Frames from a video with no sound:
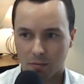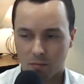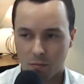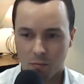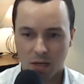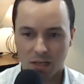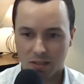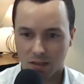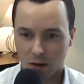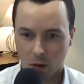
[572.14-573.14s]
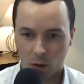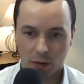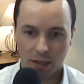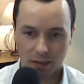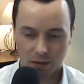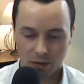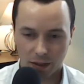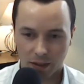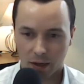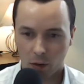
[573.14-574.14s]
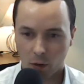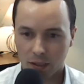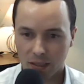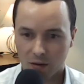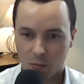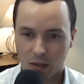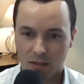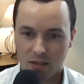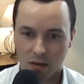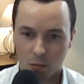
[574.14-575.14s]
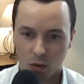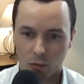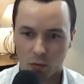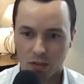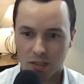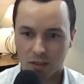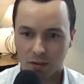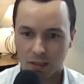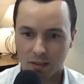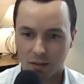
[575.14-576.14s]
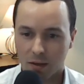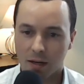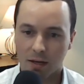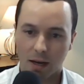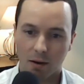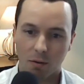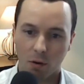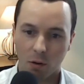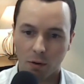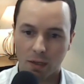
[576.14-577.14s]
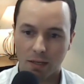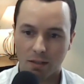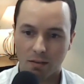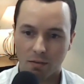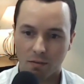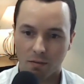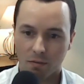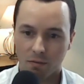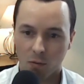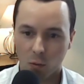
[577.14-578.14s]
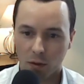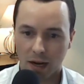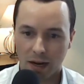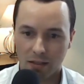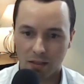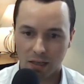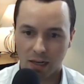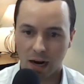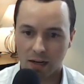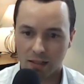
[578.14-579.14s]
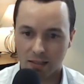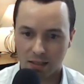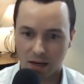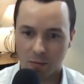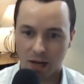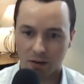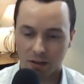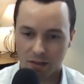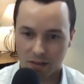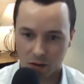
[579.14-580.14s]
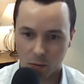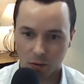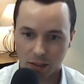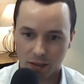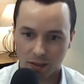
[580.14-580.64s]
miss in earnings, right? Like earnings have been somewhat resilient. Now, earnings forecasts and guidance has come down considerably,